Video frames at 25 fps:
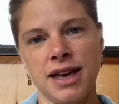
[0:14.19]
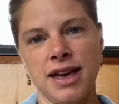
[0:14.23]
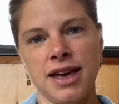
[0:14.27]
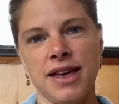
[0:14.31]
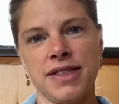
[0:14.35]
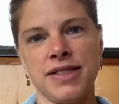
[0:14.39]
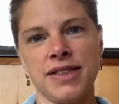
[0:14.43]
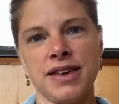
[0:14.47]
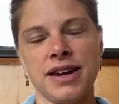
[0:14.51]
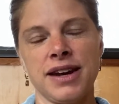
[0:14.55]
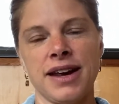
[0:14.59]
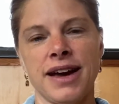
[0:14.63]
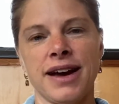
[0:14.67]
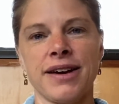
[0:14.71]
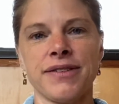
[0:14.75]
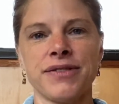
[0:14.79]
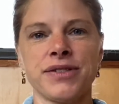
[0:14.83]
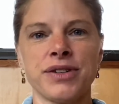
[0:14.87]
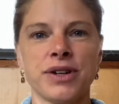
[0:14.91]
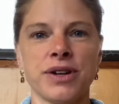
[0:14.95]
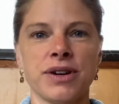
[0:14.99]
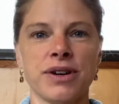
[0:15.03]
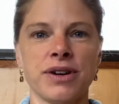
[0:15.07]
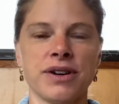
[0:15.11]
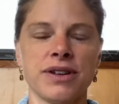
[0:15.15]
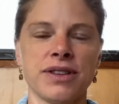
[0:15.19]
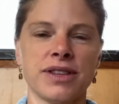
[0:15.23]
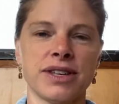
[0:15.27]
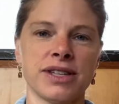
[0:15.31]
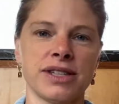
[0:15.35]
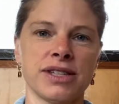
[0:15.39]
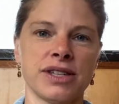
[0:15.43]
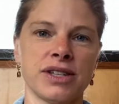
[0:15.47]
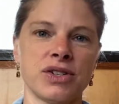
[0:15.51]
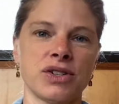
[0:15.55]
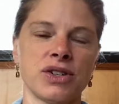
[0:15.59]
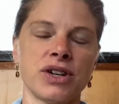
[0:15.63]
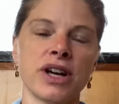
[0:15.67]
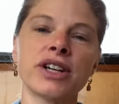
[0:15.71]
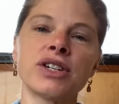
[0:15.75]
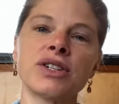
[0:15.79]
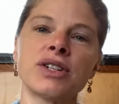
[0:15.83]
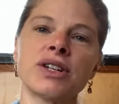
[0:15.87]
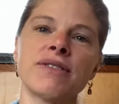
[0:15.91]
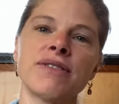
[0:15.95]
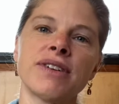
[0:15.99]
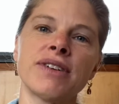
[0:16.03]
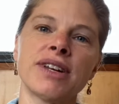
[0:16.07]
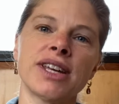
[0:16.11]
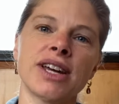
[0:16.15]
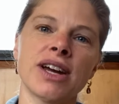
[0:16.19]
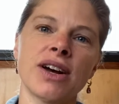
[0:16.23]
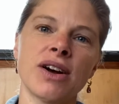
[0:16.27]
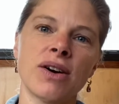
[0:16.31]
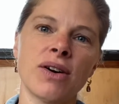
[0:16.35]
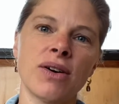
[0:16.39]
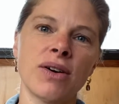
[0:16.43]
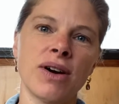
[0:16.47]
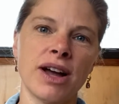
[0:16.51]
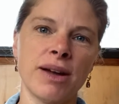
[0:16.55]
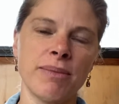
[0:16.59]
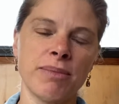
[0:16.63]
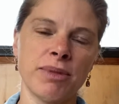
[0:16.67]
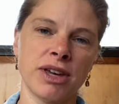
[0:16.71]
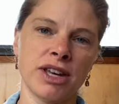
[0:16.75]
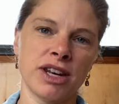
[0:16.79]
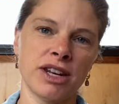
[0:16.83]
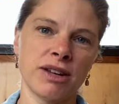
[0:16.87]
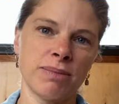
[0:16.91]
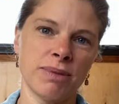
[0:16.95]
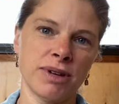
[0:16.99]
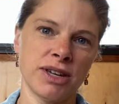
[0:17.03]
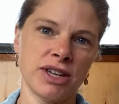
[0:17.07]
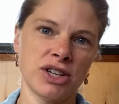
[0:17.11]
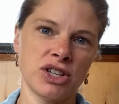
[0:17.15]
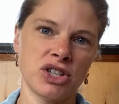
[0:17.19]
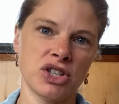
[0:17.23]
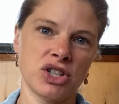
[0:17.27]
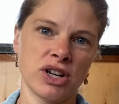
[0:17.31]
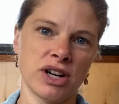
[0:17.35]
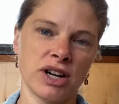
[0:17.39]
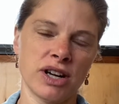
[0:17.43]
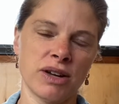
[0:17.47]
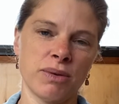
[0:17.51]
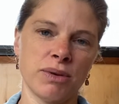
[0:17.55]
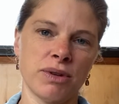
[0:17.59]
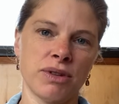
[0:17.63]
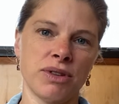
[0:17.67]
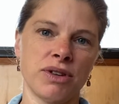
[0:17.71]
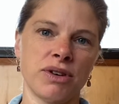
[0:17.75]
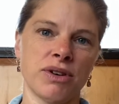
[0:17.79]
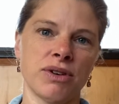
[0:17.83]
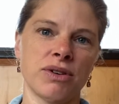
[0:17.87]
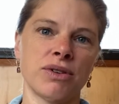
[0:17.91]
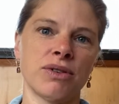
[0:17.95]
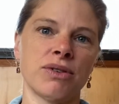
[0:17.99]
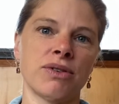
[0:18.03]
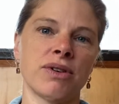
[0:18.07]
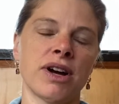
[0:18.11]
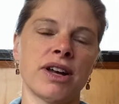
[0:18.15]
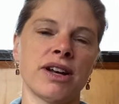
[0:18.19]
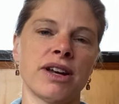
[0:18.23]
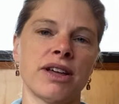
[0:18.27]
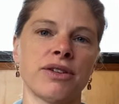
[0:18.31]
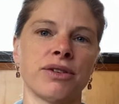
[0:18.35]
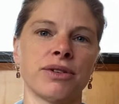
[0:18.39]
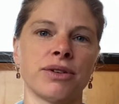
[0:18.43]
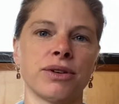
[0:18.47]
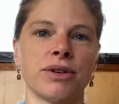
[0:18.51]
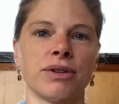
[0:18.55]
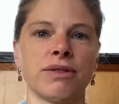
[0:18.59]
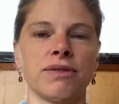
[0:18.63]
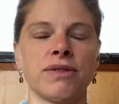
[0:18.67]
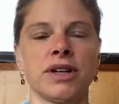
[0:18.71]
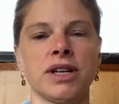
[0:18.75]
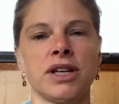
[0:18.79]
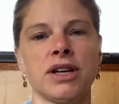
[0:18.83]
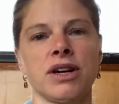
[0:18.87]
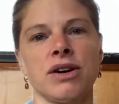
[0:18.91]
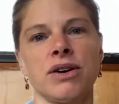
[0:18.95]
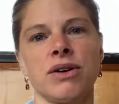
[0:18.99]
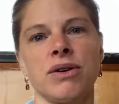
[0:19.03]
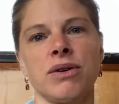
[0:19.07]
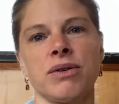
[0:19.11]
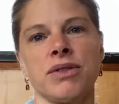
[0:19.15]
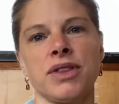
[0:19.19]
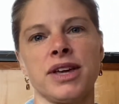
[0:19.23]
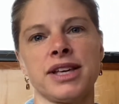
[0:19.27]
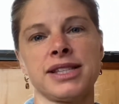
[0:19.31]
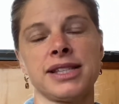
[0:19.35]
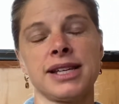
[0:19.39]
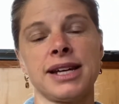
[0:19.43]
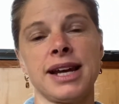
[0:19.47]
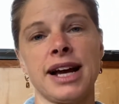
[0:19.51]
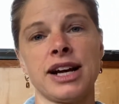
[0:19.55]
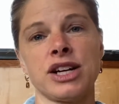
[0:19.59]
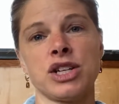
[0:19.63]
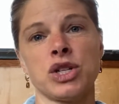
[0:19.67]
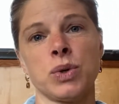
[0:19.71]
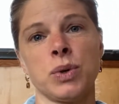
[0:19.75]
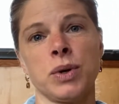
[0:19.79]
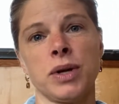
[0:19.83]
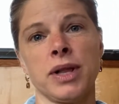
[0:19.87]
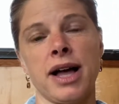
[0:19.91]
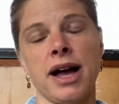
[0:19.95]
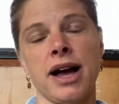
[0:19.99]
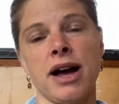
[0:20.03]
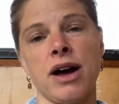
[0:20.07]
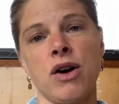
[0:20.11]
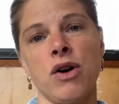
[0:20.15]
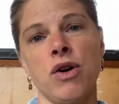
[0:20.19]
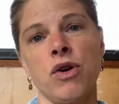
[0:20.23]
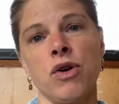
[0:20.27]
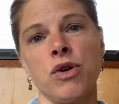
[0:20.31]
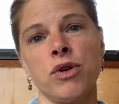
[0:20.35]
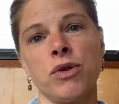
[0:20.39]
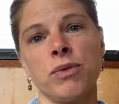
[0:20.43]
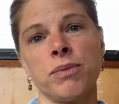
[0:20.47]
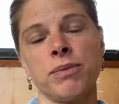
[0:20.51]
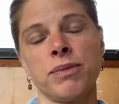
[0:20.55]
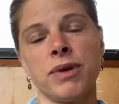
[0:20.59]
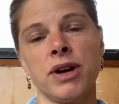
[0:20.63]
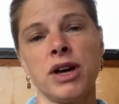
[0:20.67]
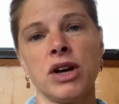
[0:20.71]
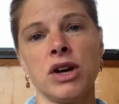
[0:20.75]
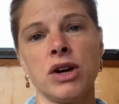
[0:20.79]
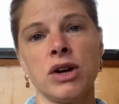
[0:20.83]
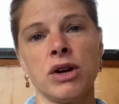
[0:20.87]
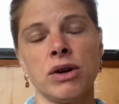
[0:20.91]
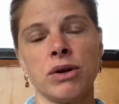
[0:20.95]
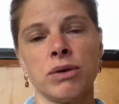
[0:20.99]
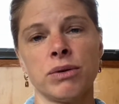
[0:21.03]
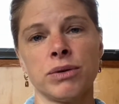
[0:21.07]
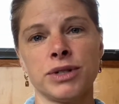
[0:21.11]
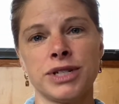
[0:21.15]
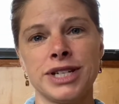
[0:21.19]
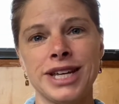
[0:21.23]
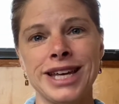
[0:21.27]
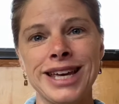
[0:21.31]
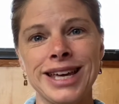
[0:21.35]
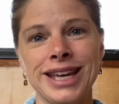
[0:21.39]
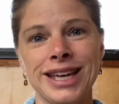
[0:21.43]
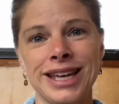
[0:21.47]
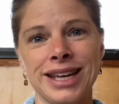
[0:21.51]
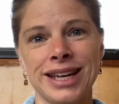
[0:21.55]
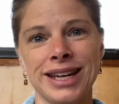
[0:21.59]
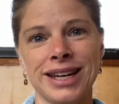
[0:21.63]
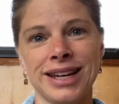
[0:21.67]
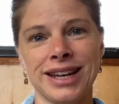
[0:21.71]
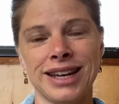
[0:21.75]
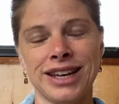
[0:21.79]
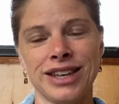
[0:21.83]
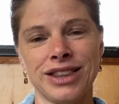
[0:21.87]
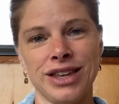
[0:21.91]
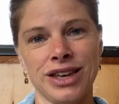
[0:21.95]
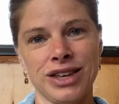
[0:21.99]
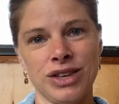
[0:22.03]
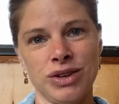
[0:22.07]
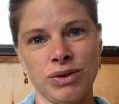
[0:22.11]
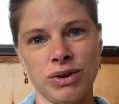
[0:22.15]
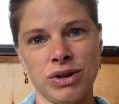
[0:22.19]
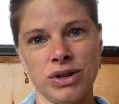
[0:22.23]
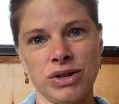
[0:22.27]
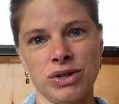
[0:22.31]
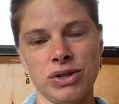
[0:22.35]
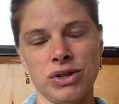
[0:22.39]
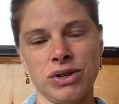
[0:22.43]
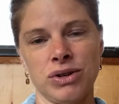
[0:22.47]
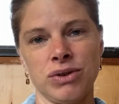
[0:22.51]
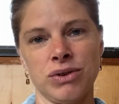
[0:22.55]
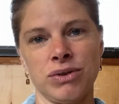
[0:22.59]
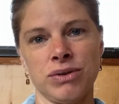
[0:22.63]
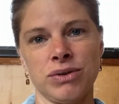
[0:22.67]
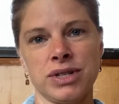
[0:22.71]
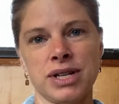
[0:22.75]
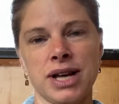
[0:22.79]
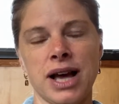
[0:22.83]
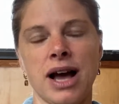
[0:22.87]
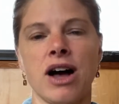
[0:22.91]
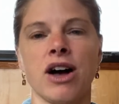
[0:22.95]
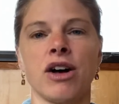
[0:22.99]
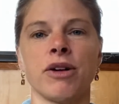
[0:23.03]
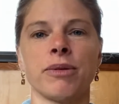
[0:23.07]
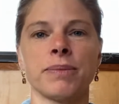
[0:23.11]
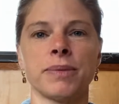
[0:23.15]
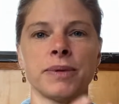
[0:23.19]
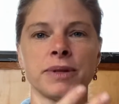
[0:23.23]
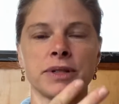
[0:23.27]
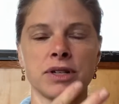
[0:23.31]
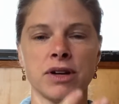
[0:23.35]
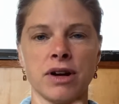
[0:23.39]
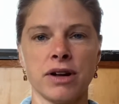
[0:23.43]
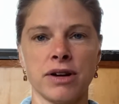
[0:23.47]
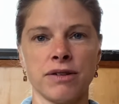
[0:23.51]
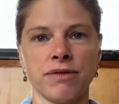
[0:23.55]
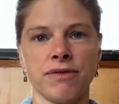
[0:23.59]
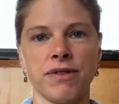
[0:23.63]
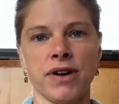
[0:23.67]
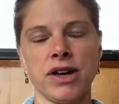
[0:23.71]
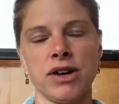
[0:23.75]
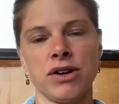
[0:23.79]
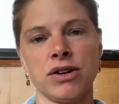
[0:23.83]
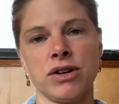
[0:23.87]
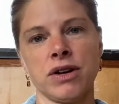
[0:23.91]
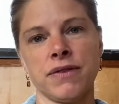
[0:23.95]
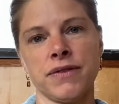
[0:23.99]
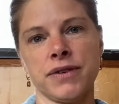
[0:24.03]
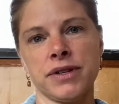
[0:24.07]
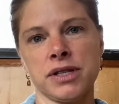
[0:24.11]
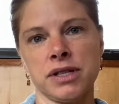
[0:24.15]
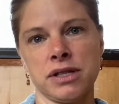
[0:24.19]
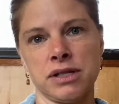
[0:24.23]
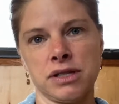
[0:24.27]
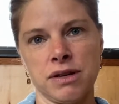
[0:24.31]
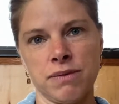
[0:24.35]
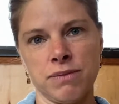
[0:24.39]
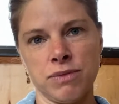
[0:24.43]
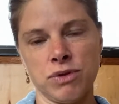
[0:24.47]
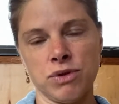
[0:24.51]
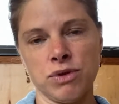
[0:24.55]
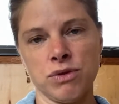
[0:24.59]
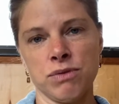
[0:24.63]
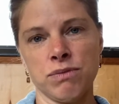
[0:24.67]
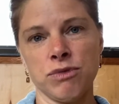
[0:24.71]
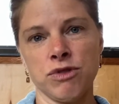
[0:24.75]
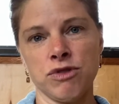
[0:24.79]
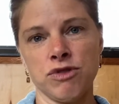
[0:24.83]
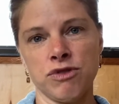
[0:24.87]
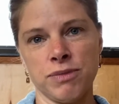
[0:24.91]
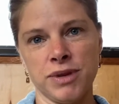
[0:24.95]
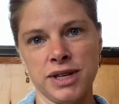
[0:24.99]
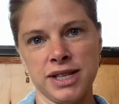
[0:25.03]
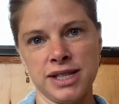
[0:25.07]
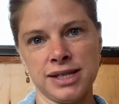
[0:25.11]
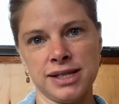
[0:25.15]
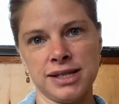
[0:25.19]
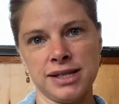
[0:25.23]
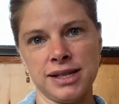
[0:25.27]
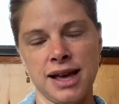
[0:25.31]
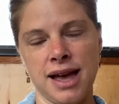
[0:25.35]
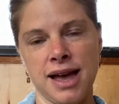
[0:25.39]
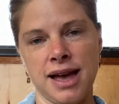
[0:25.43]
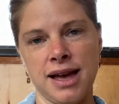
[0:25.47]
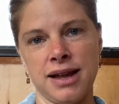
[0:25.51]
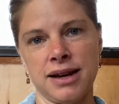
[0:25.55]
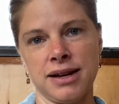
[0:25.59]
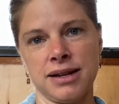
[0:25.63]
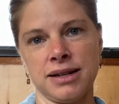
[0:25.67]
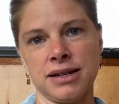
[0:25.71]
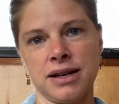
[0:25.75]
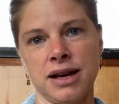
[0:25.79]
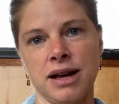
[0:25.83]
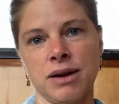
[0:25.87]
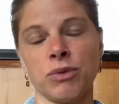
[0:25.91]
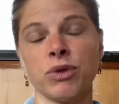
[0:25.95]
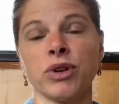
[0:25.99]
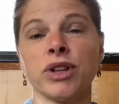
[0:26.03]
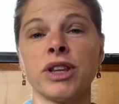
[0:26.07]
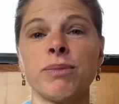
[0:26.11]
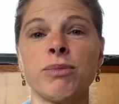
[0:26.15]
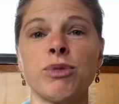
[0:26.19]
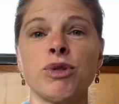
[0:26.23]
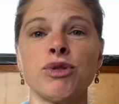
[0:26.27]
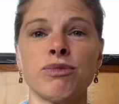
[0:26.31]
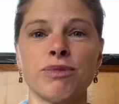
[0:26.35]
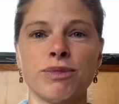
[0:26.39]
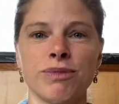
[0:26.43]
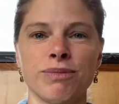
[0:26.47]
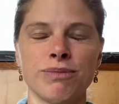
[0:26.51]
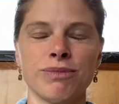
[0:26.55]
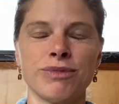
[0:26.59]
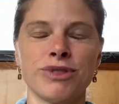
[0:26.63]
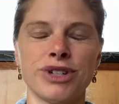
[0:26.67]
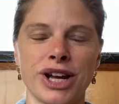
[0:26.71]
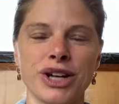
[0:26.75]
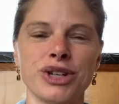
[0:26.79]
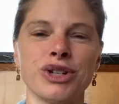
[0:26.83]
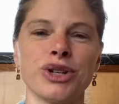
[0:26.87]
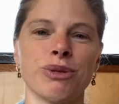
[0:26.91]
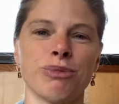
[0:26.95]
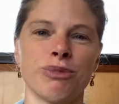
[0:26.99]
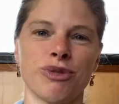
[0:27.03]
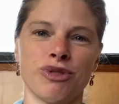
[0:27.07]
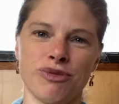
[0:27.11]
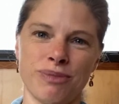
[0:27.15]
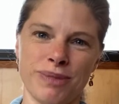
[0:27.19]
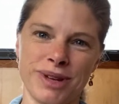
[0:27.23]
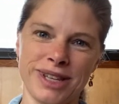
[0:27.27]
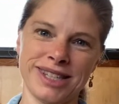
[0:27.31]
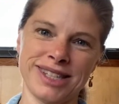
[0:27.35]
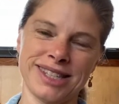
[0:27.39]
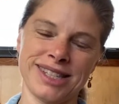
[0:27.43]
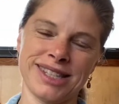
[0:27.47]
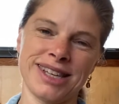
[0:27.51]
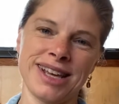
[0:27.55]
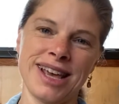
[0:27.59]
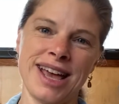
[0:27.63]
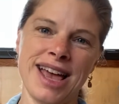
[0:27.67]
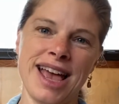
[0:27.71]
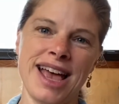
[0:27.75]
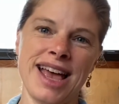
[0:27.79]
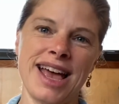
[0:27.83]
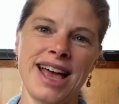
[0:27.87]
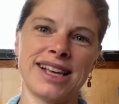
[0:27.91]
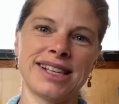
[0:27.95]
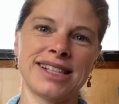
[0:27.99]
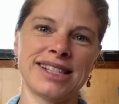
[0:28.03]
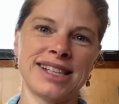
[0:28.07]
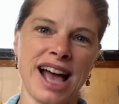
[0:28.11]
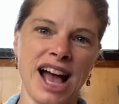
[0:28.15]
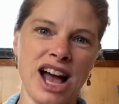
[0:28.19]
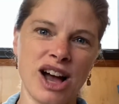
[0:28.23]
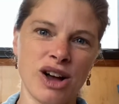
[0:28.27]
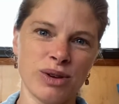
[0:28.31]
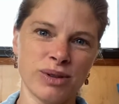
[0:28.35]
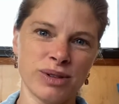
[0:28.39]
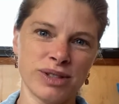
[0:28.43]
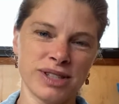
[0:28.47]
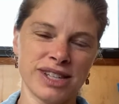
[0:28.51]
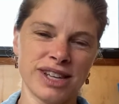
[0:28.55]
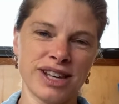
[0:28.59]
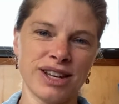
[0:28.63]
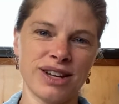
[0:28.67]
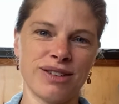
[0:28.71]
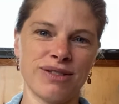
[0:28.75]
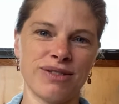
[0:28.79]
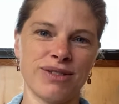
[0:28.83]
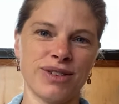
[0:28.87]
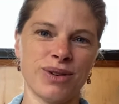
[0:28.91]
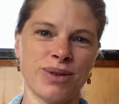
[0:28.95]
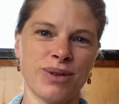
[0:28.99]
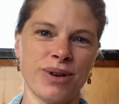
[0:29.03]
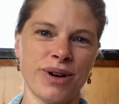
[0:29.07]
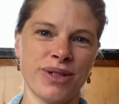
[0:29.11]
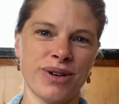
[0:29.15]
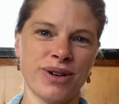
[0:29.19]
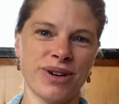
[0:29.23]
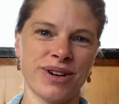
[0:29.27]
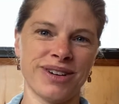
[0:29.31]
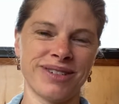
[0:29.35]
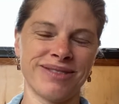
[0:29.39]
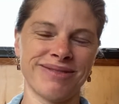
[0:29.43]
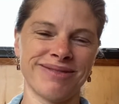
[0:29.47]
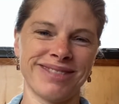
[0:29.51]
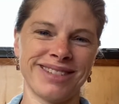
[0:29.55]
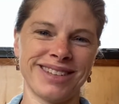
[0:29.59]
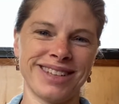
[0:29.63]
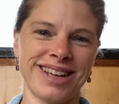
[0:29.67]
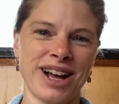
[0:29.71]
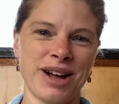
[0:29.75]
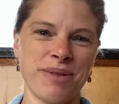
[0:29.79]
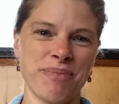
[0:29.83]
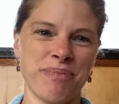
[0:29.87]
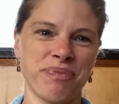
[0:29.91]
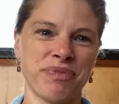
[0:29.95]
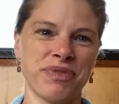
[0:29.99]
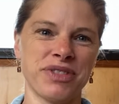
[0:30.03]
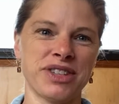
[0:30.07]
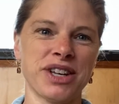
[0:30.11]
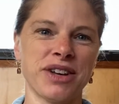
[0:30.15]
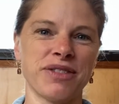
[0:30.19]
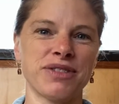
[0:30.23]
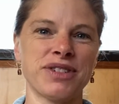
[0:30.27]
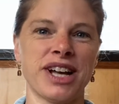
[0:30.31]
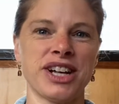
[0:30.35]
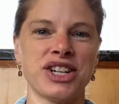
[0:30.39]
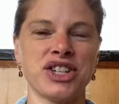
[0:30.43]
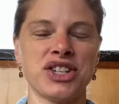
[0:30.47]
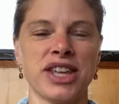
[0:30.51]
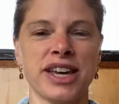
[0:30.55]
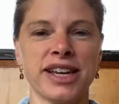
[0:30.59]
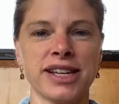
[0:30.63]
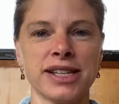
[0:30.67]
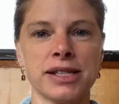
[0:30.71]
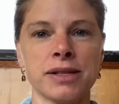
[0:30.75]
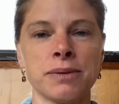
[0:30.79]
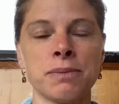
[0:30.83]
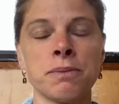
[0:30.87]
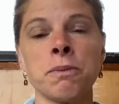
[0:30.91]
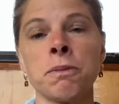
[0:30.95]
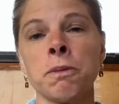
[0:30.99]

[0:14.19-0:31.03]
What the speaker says: And then after this introductory video, I'm going to be sharing with you another little video that's an actual at-home routine that you can do to help tonify your nervous system through movements and really gentle movements, sounds, and a few other self-touch things.